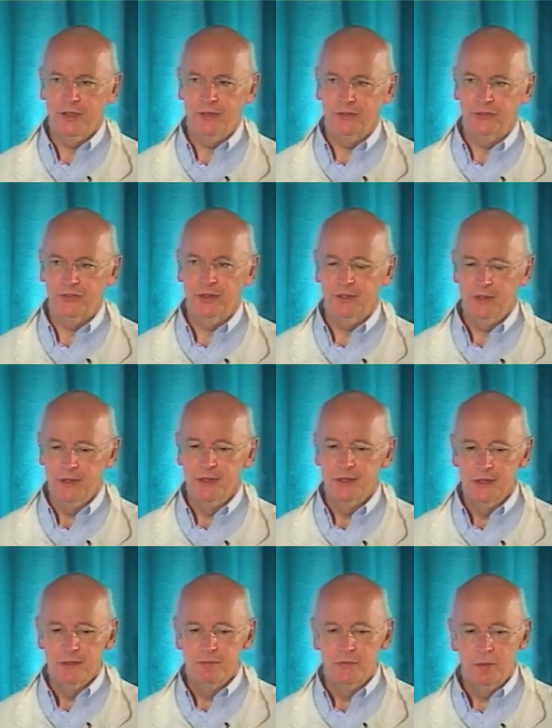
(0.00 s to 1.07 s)
ends. I
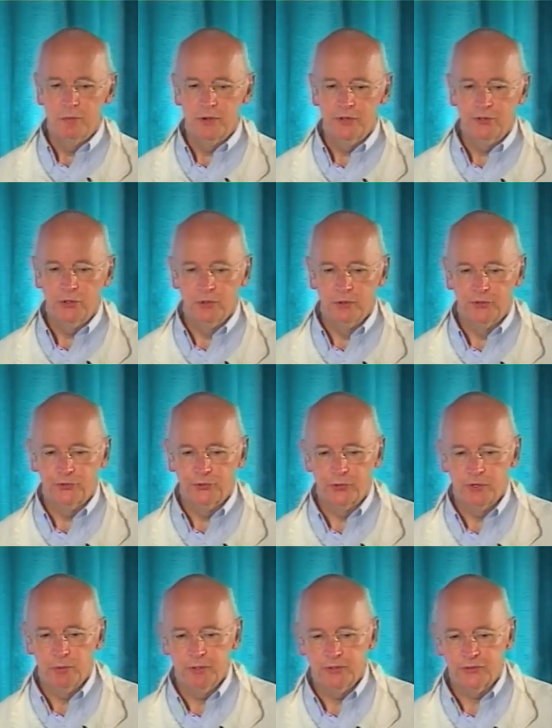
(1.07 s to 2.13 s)
remember I told the
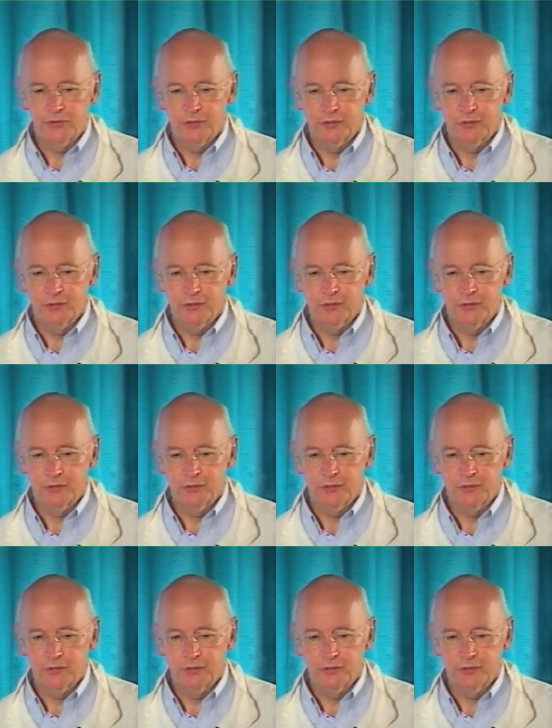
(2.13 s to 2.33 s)
story once